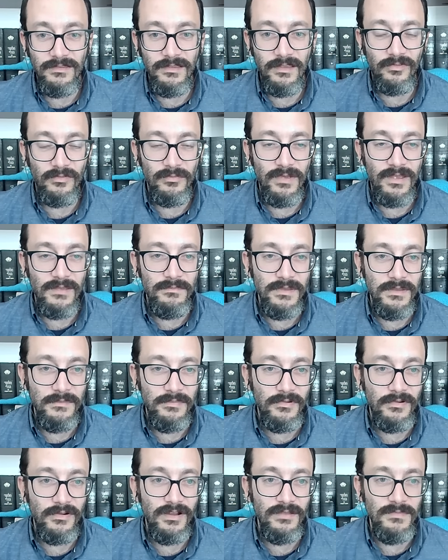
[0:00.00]
That's where my
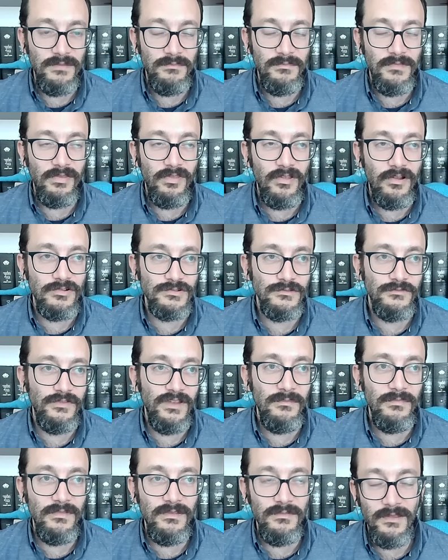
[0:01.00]
people are. I mean, my larger
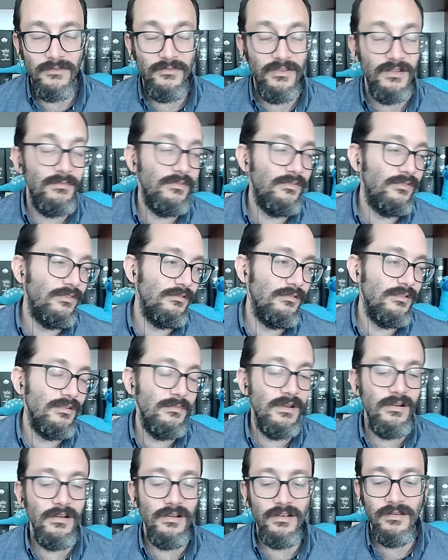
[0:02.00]
family, my family's still in
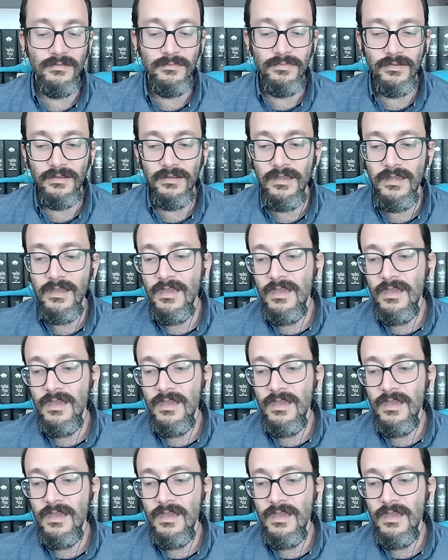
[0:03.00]
America, but